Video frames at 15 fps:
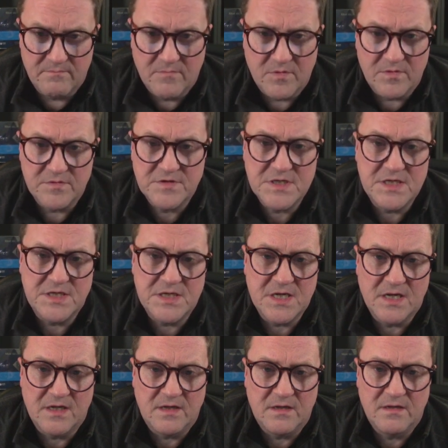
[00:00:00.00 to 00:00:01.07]

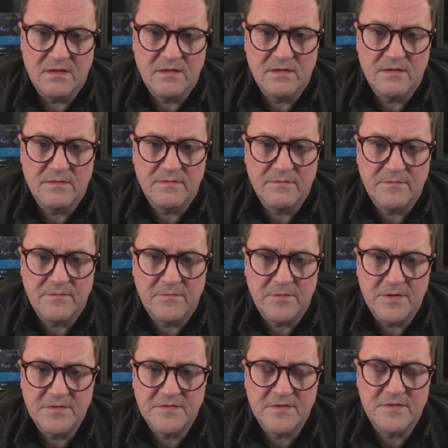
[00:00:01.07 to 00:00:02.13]
CTL, for
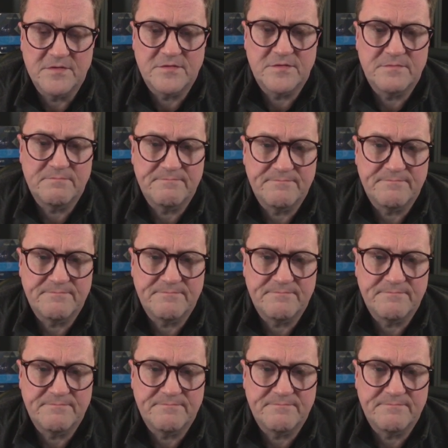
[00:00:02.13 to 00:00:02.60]
instance.